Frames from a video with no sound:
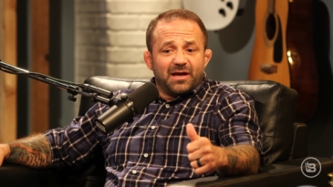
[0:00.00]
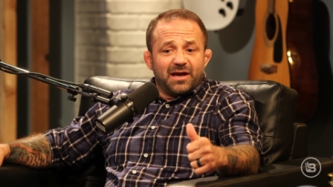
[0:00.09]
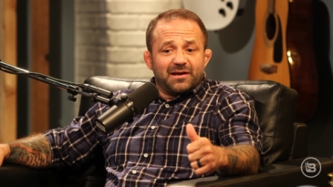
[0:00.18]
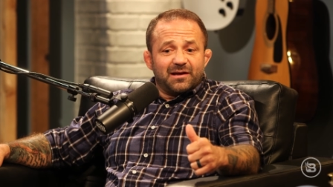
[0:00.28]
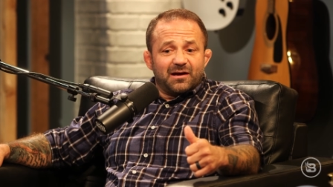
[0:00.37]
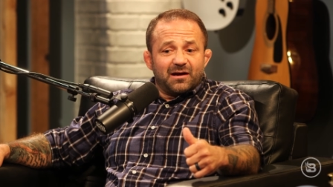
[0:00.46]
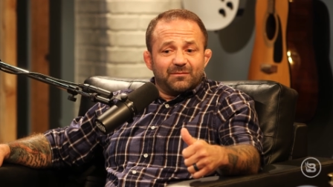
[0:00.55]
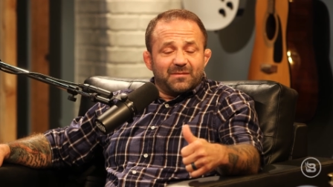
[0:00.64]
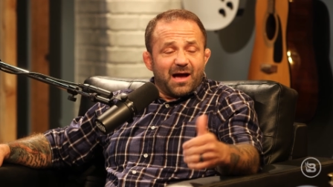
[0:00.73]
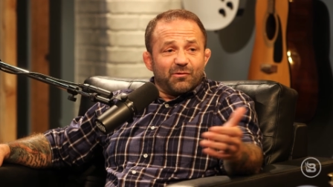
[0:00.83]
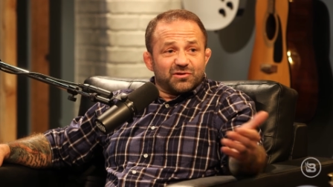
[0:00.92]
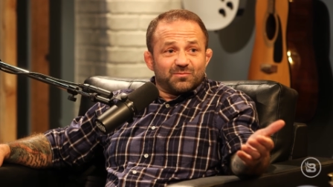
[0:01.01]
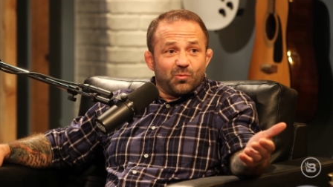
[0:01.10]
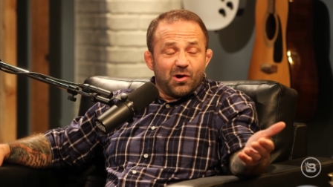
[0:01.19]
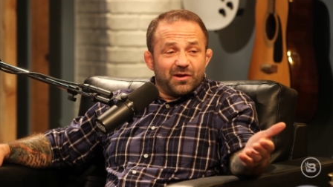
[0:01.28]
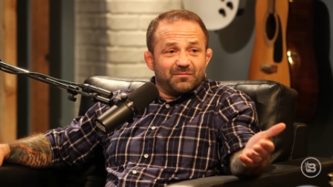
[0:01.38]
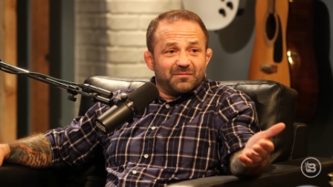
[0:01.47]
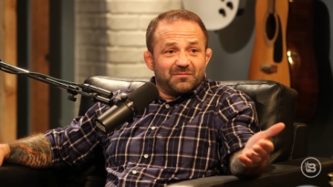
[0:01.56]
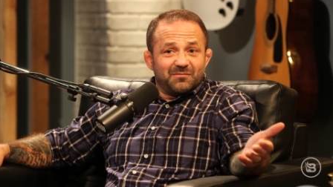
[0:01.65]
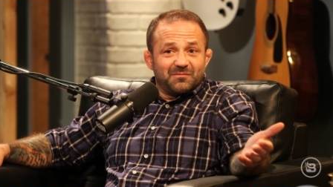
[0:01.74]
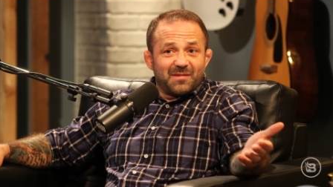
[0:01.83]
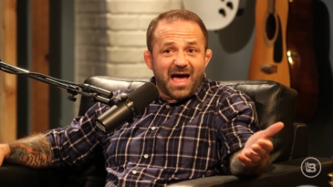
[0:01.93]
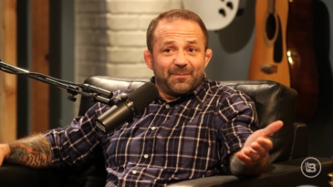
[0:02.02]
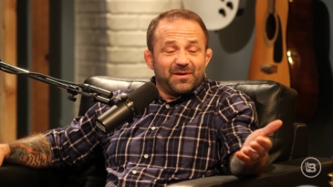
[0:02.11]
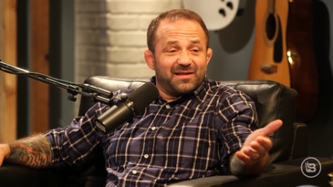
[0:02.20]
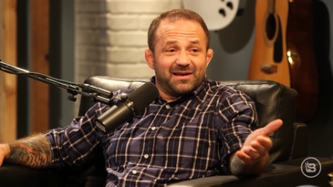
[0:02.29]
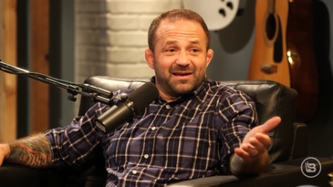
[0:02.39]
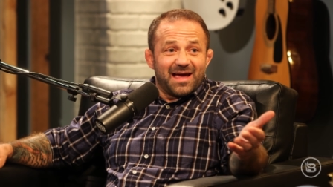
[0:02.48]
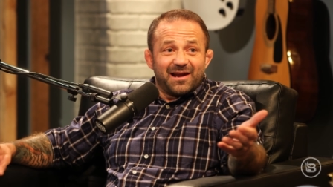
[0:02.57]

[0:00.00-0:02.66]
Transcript: And uh, I was one happy they didn't